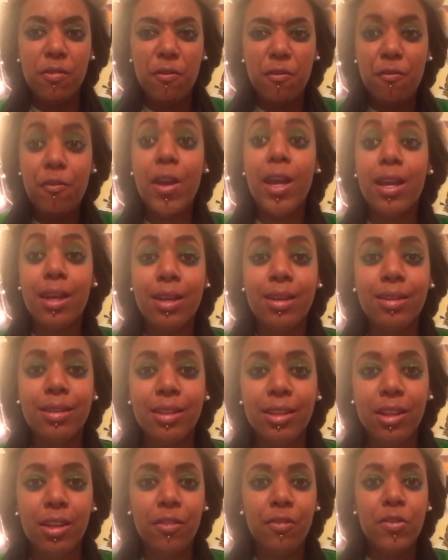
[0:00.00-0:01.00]
Fake.
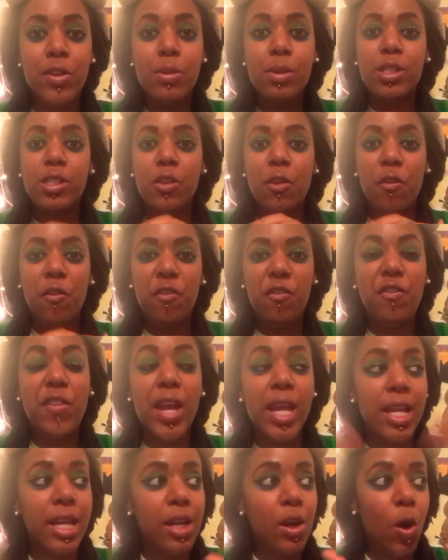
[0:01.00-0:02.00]
Fear is
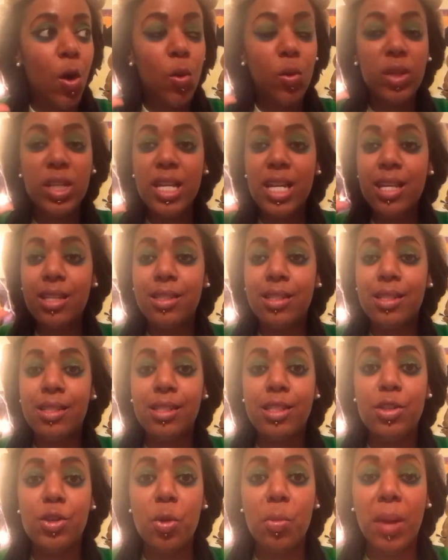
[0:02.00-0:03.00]
fake. It only exists
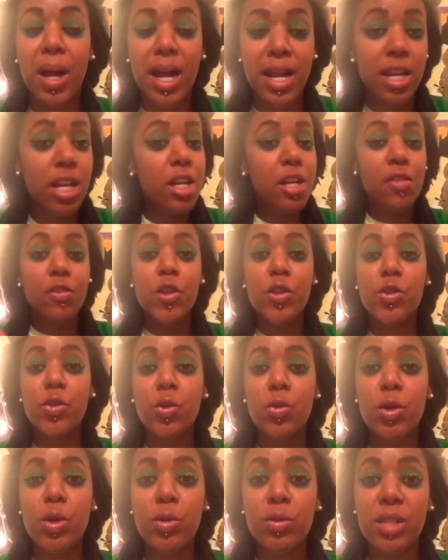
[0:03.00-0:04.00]
in your mind. There's a
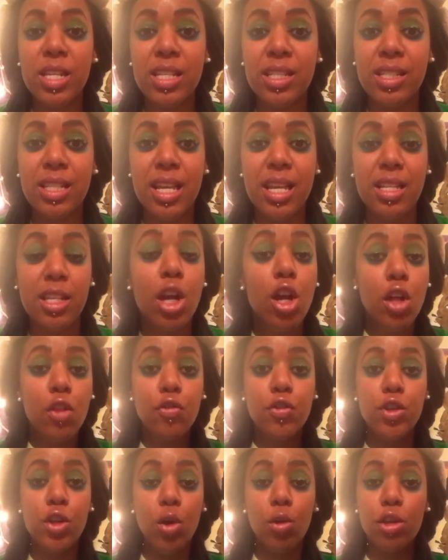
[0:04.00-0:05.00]
quote that says,
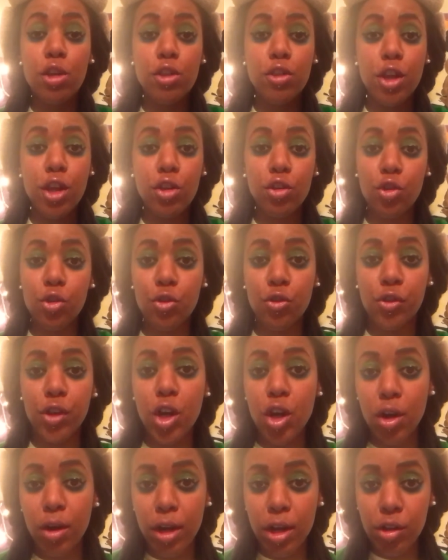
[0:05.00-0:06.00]
the only thing to
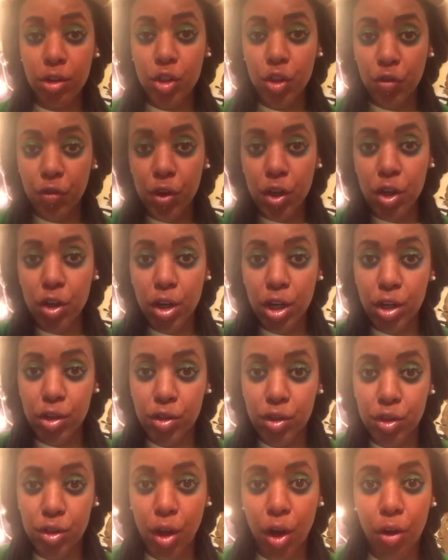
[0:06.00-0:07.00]
fear is fear
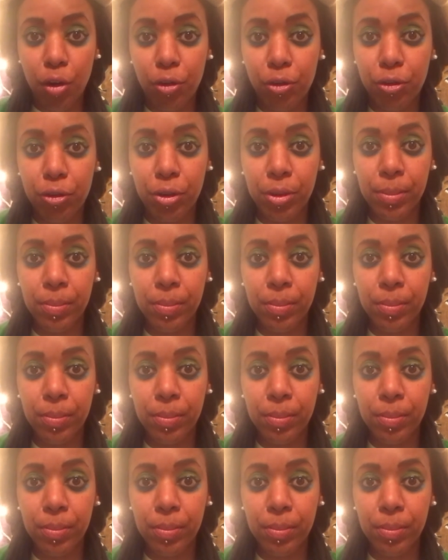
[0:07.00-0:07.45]
itself.